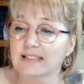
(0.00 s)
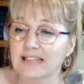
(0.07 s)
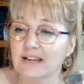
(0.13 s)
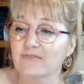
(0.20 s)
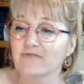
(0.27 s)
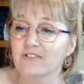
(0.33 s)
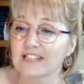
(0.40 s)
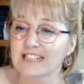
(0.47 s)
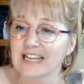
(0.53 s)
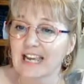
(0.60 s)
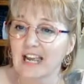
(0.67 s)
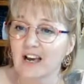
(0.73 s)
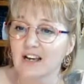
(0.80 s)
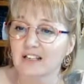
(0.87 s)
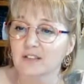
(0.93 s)

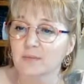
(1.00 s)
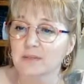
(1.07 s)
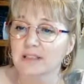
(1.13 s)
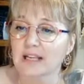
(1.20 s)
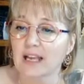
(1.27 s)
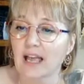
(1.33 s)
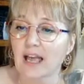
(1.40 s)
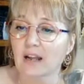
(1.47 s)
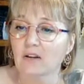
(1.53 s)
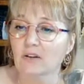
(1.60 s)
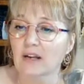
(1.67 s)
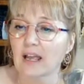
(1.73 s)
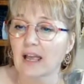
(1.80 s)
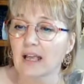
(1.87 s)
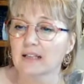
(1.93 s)
items they had
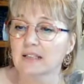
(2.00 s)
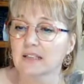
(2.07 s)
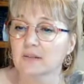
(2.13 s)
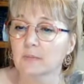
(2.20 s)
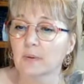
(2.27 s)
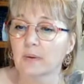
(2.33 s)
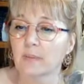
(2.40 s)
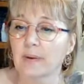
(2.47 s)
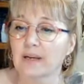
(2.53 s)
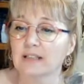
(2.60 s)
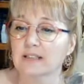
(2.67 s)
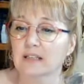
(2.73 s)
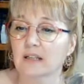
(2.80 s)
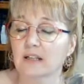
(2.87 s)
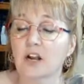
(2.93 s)
on hand, simple and
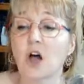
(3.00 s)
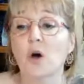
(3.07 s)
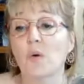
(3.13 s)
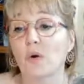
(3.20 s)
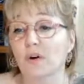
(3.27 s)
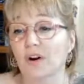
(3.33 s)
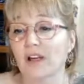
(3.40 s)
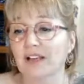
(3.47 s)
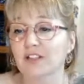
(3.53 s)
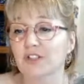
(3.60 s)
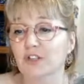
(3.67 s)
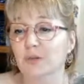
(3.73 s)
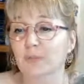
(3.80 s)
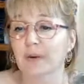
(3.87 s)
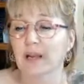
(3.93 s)
basic. No online
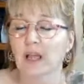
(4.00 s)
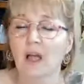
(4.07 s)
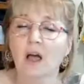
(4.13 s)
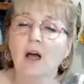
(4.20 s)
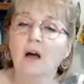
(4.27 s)
shopping.